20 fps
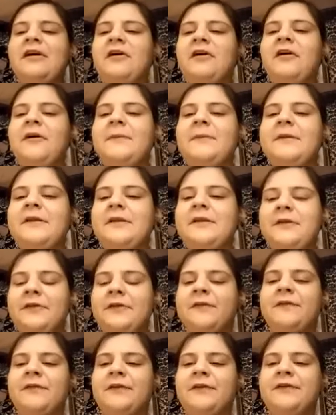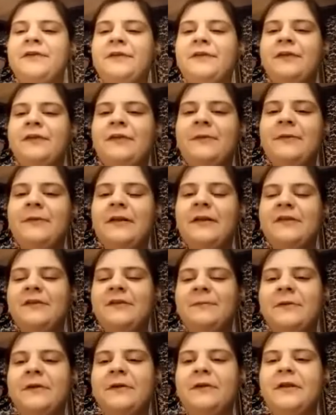common universal human
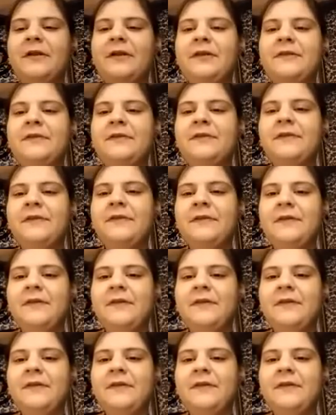experience?